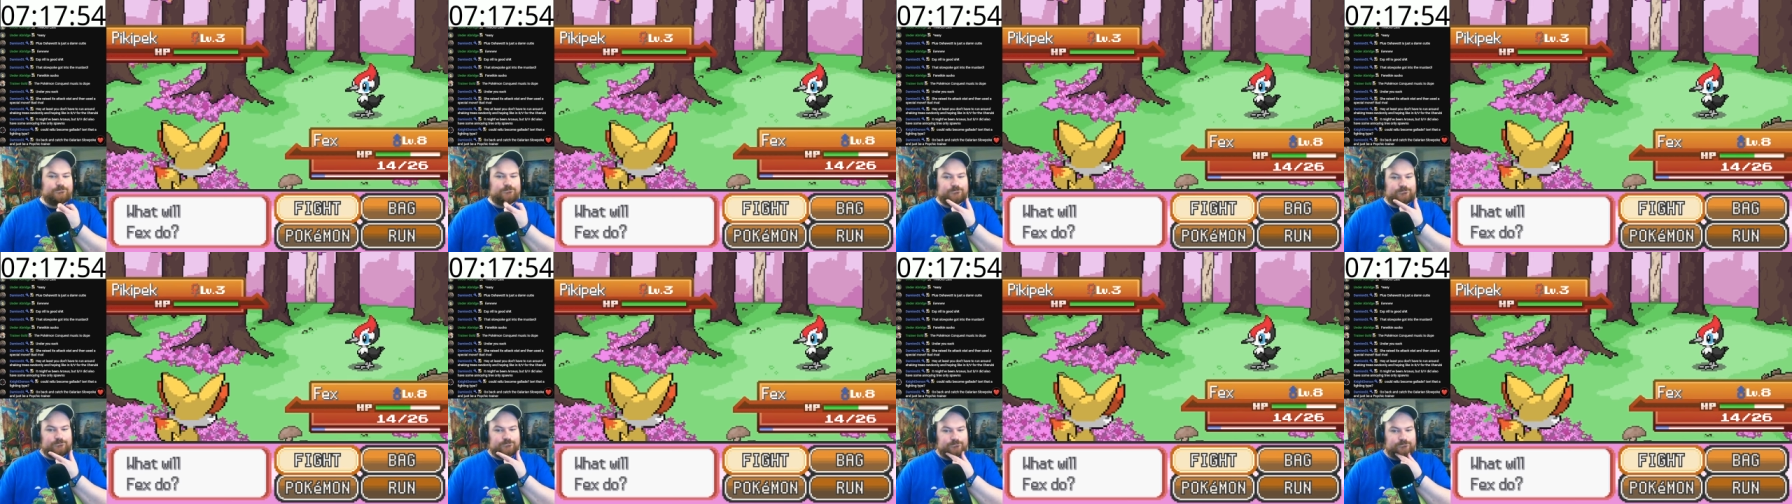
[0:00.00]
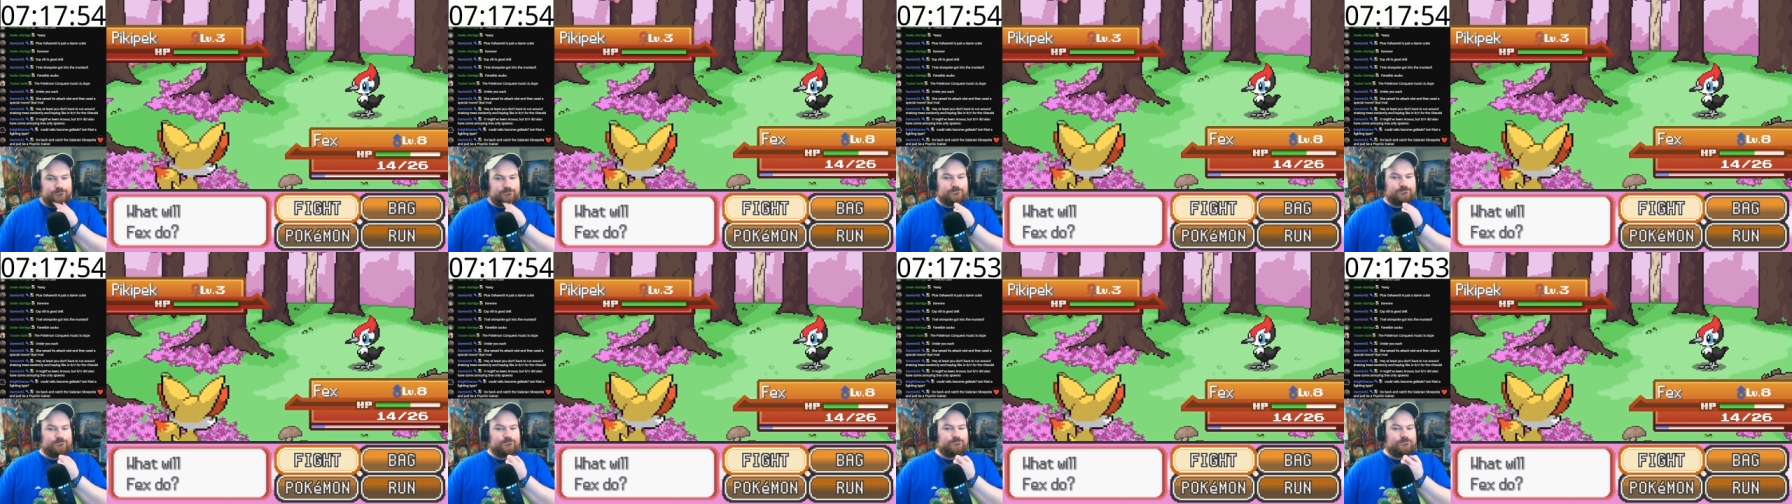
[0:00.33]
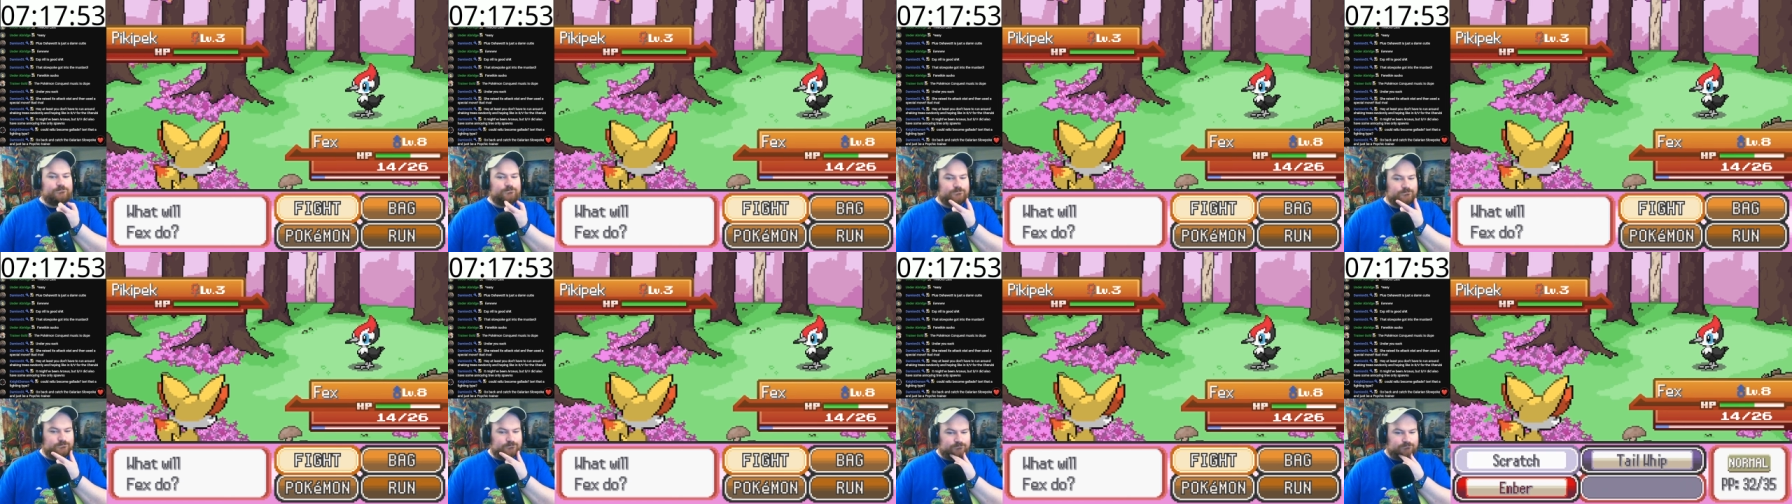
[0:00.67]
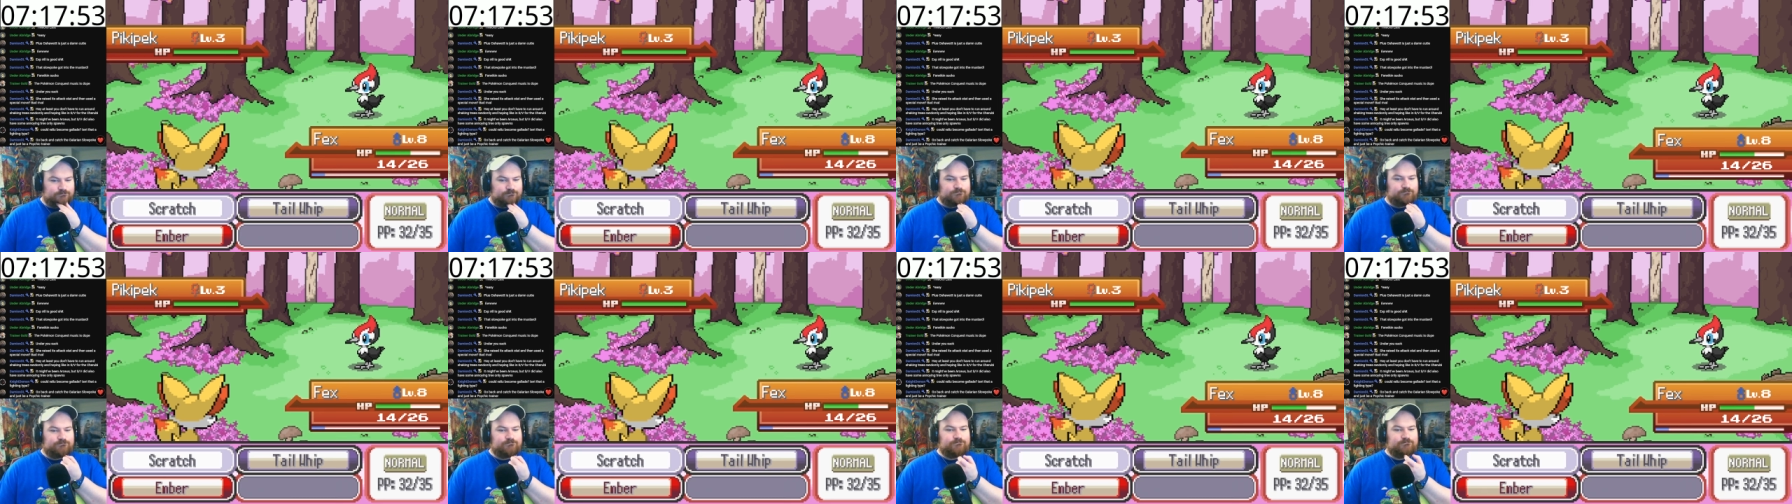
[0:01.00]

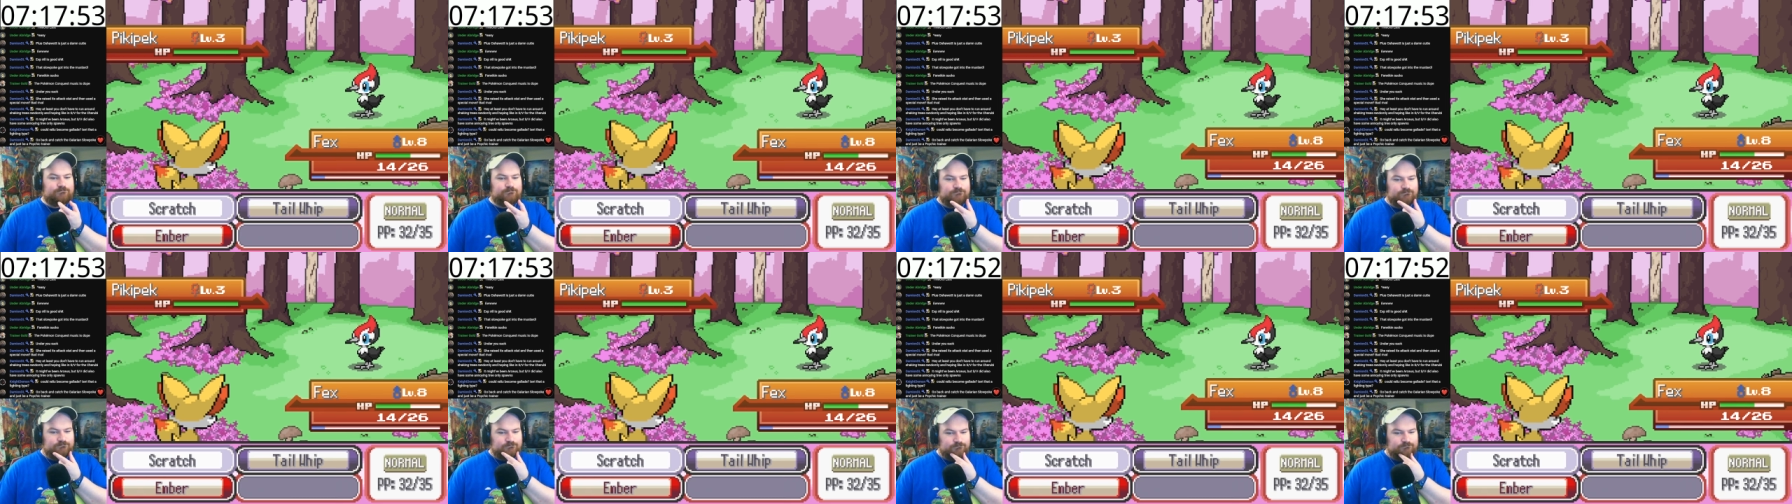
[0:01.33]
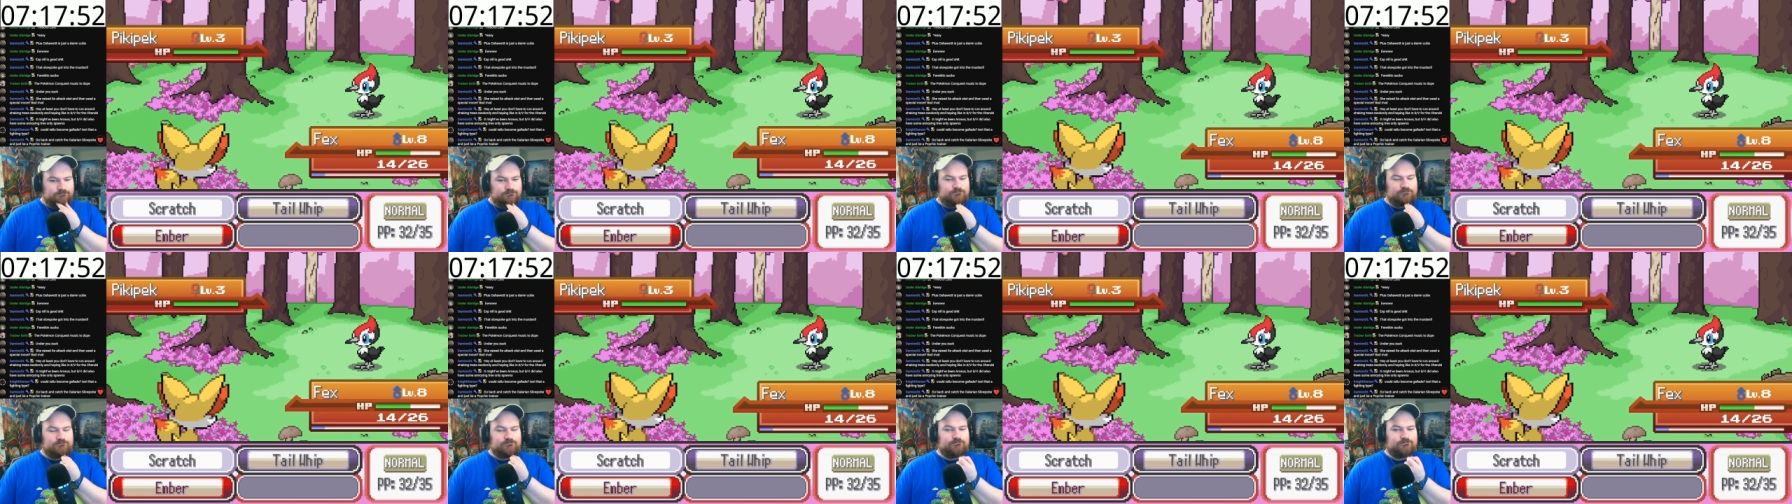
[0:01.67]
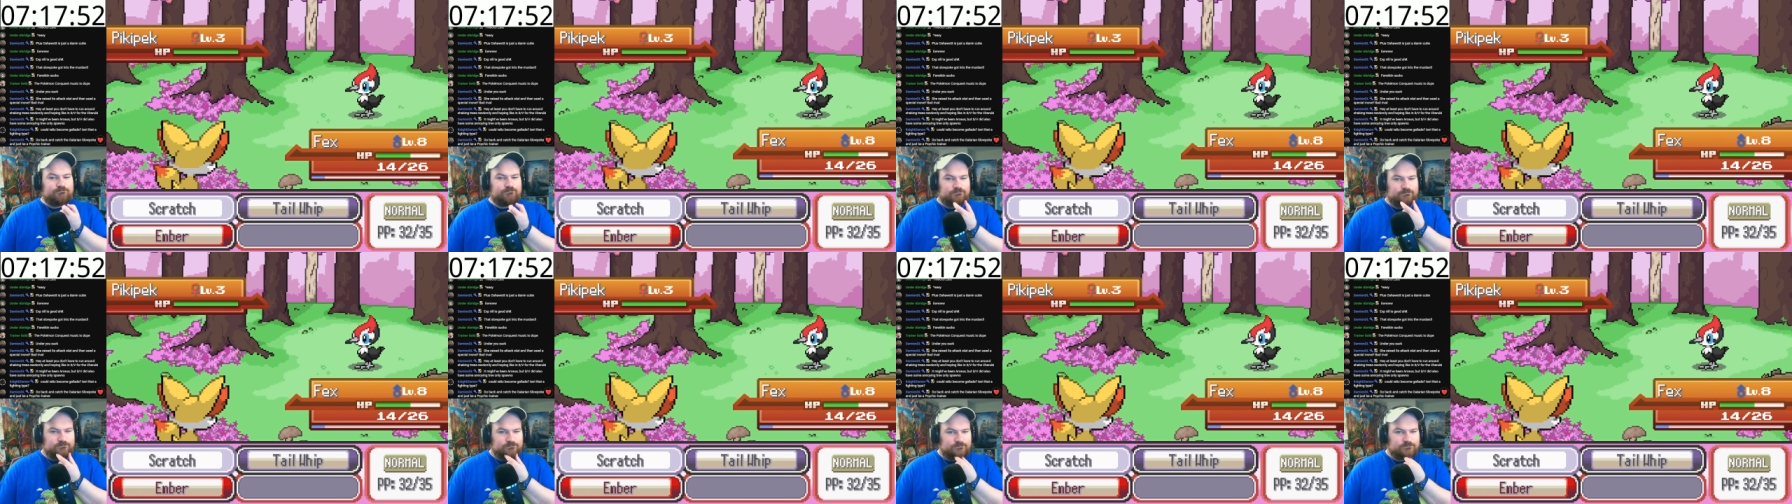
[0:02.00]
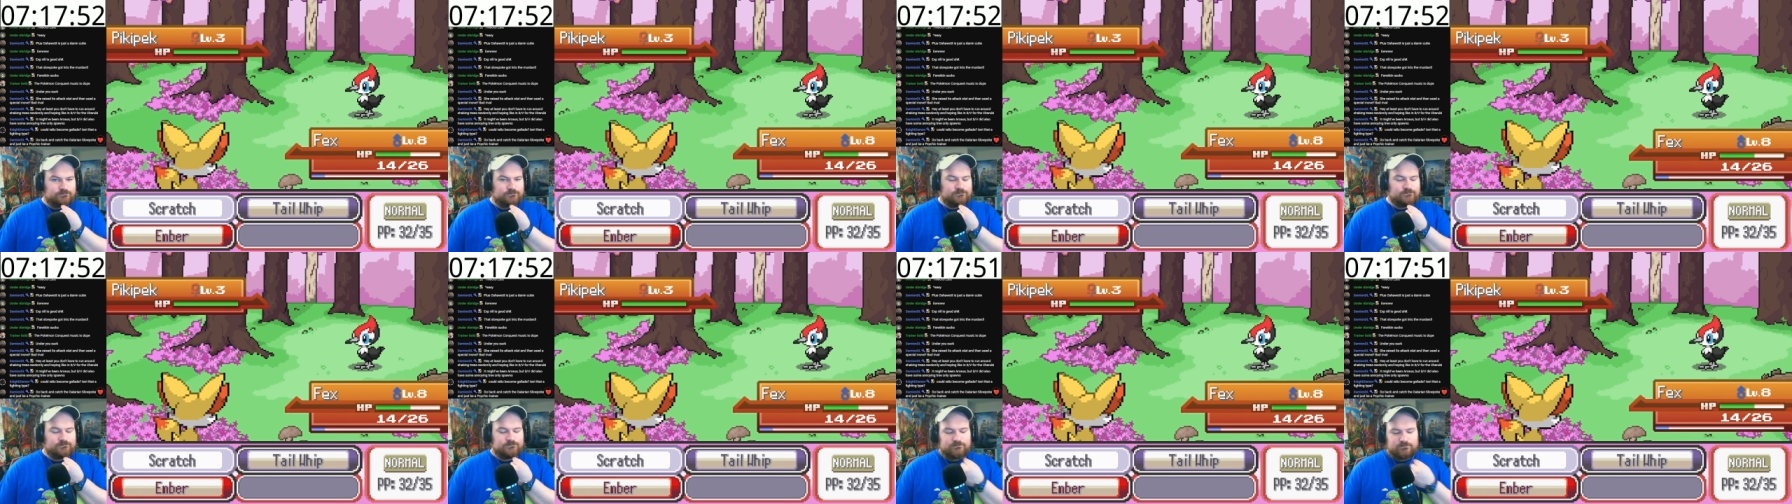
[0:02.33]
Mm-hmm.
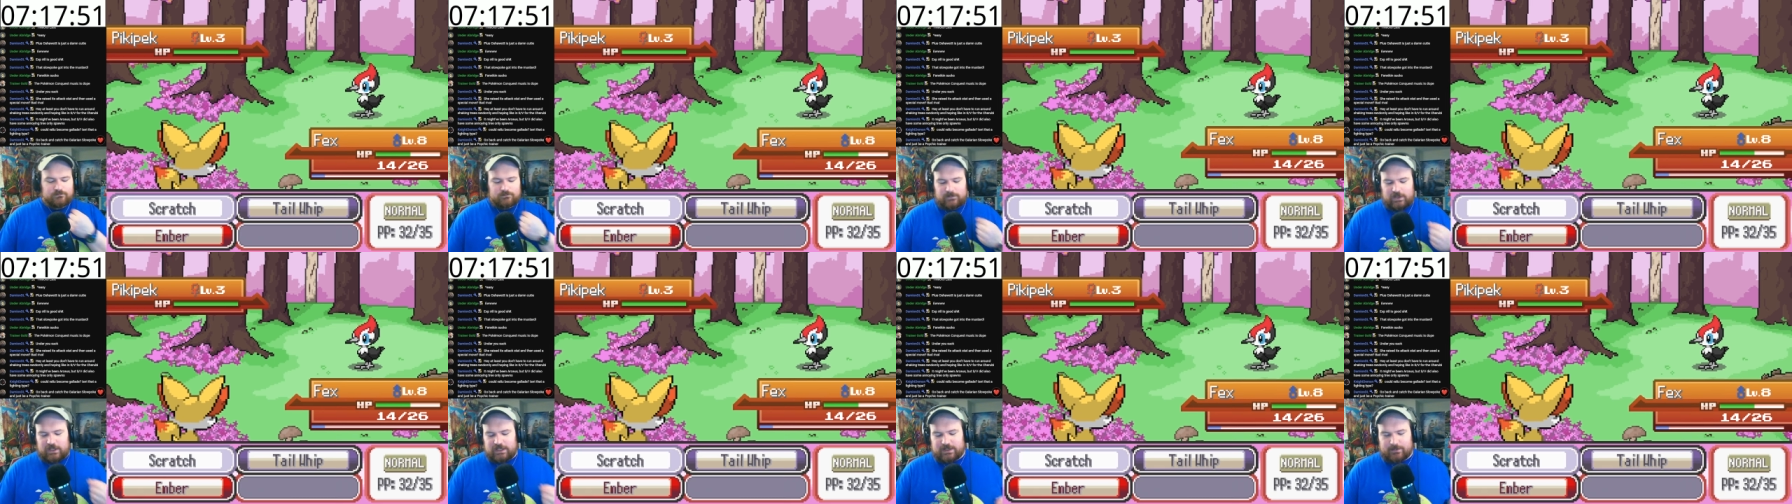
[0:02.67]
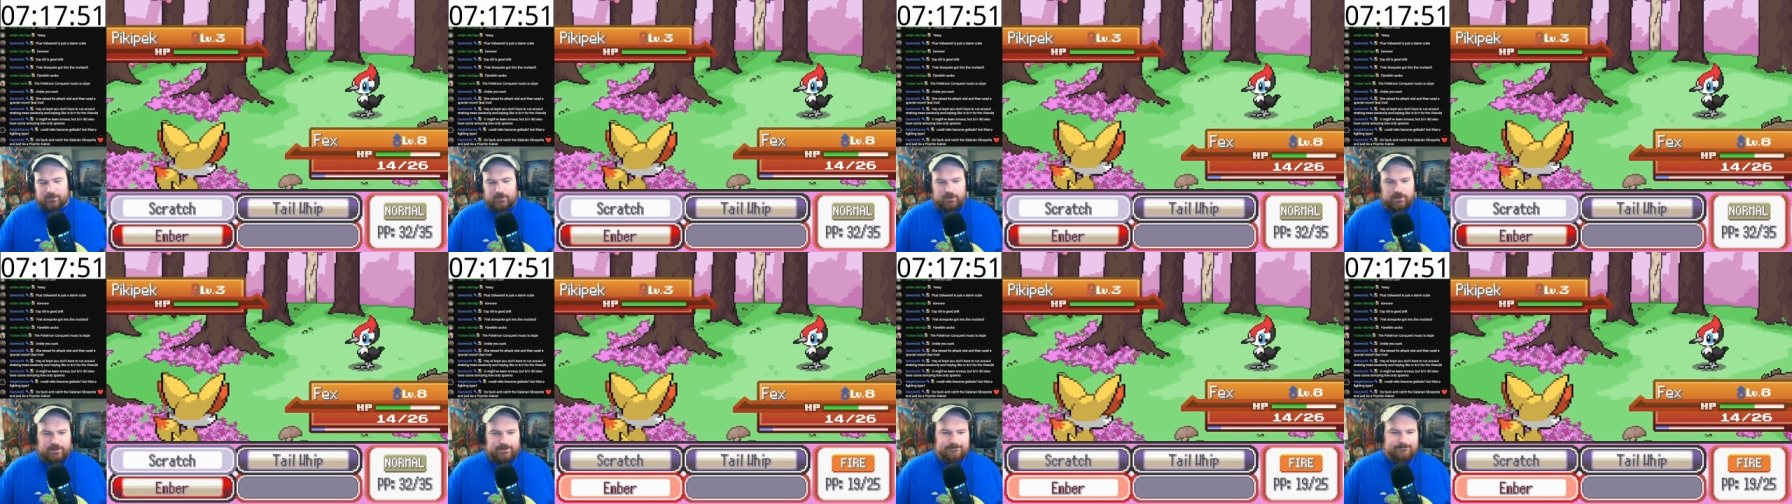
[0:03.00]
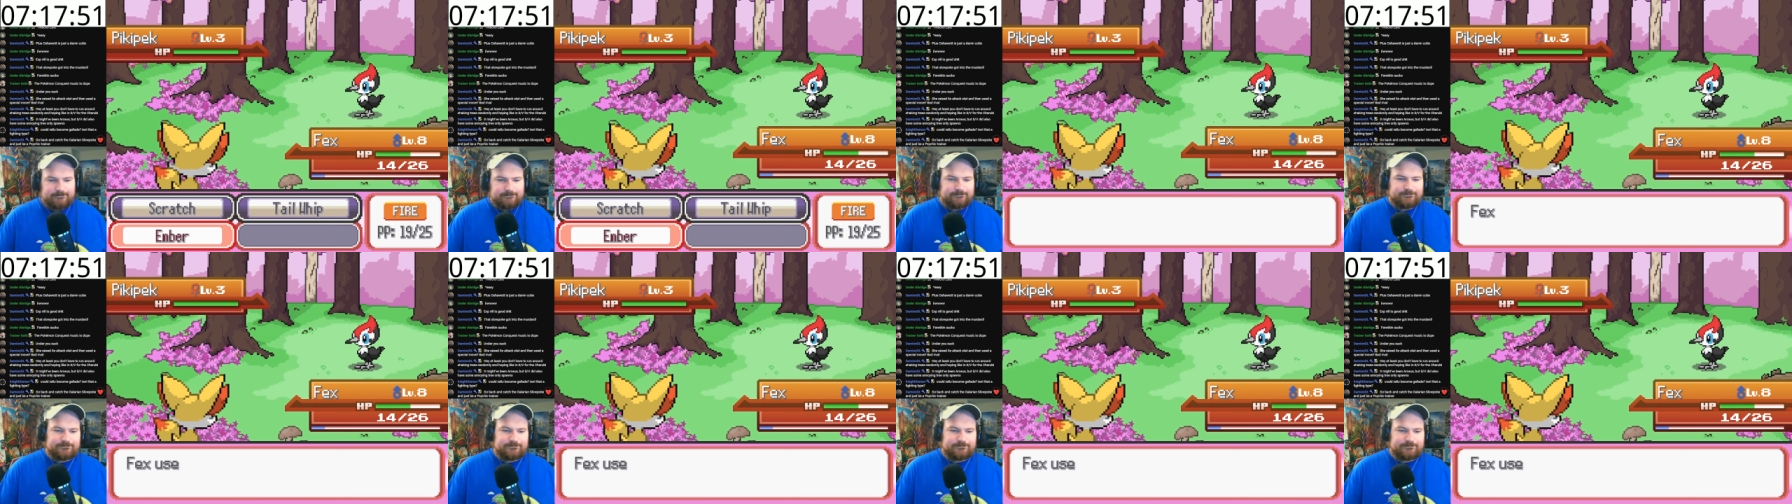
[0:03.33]
I think I'm alright.